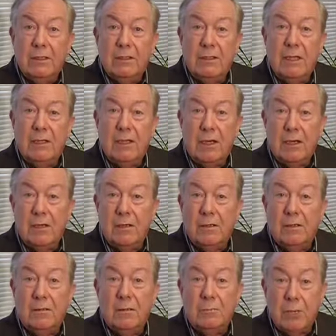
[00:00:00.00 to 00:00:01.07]
that are
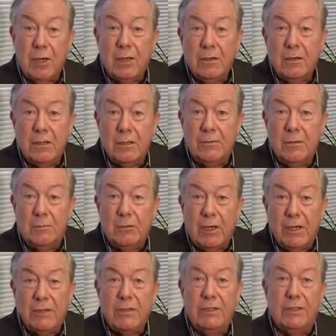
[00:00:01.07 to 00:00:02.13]
part of the
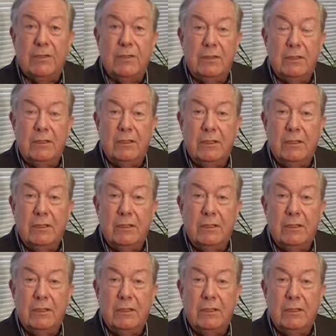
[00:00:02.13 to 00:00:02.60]
process,